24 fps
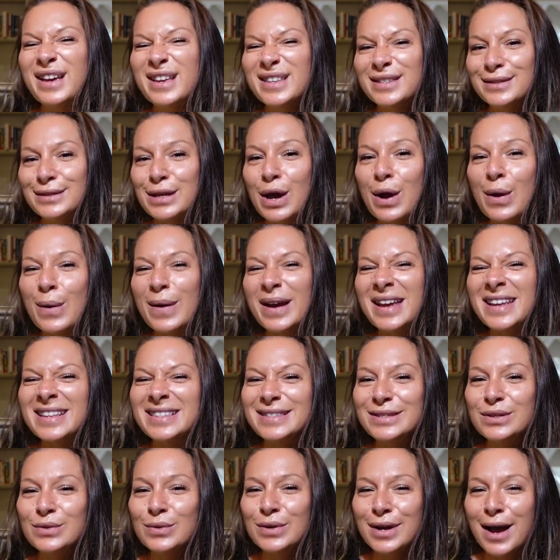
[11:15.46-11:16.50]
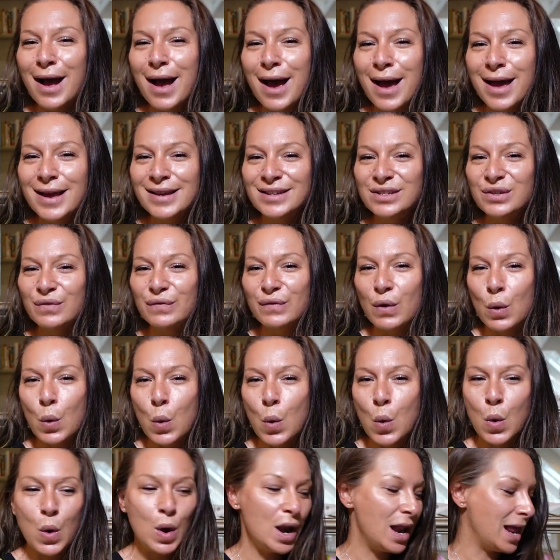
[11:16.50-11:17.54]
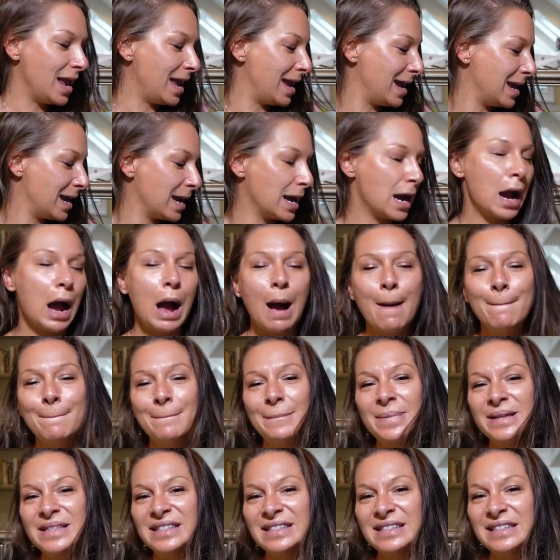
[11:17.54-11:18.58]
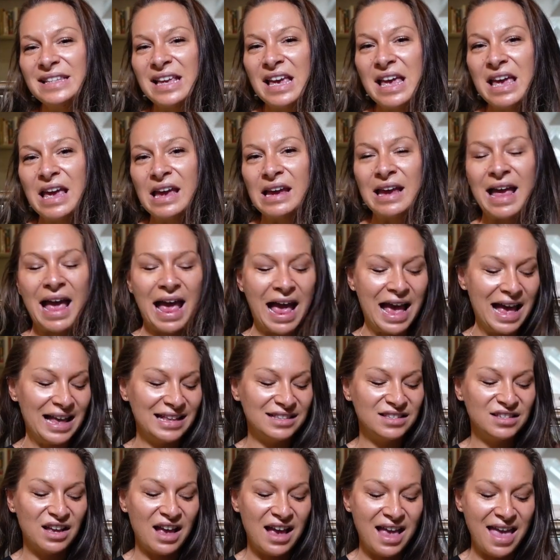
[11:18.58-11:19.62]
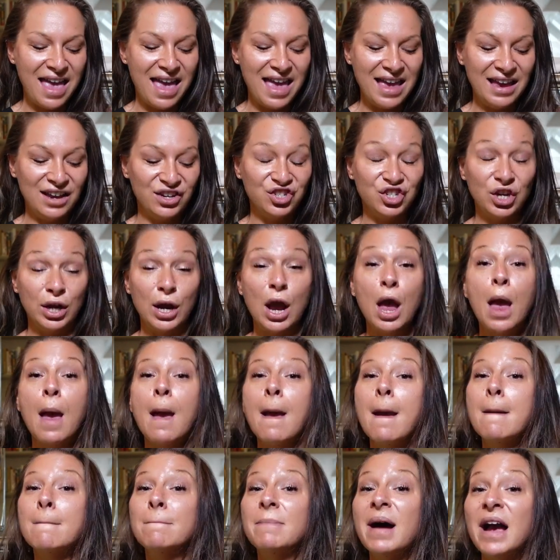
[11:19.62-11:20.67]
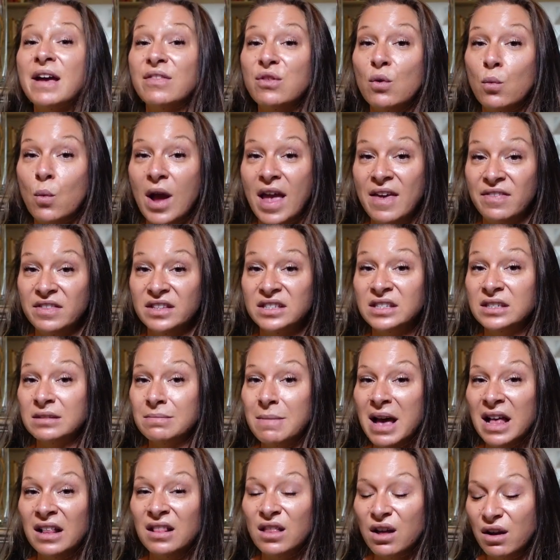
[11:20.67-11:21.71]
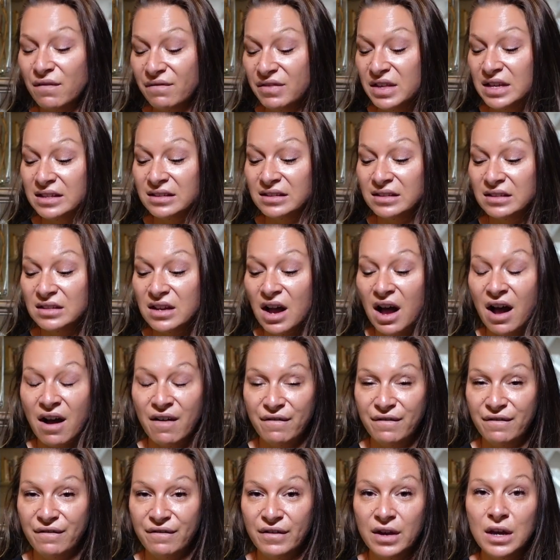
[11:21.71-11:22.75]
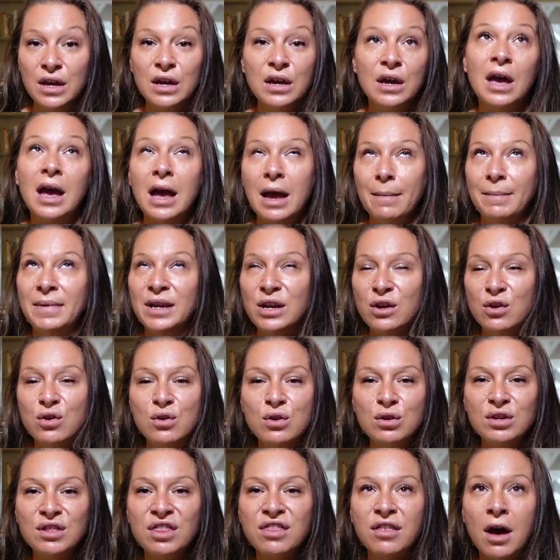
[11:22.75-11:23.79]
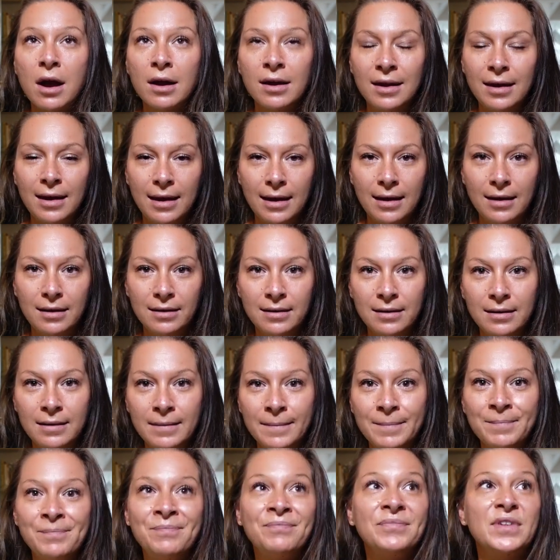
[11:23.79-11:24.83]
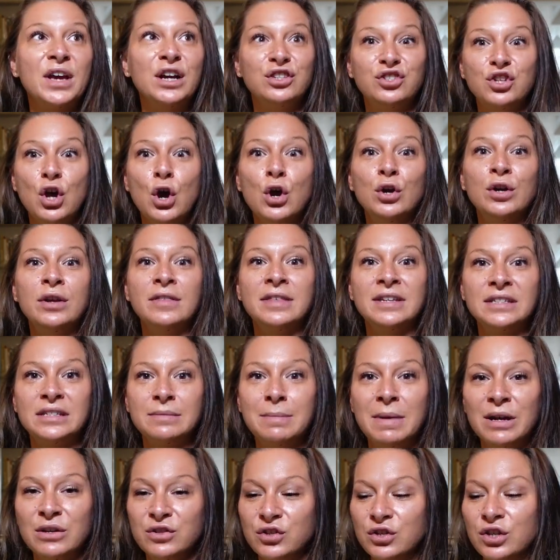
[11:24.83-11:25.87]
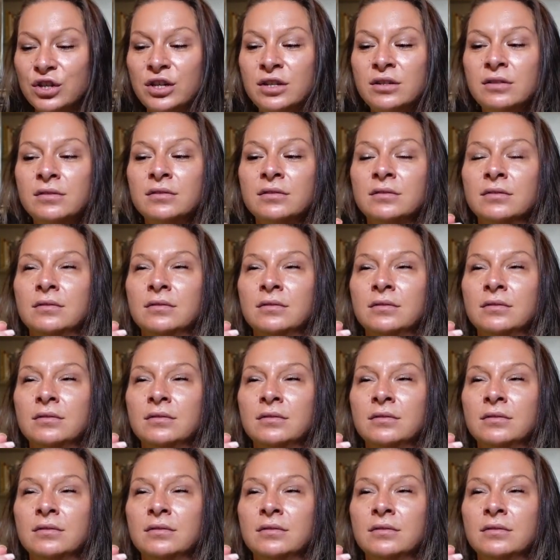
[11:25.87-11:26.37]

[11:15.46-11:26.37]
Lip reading: So it's your kind of all-encompassing anti-aging. By the way, the smell of this stuff, I mean, who'd thunk it? A toner that smells good?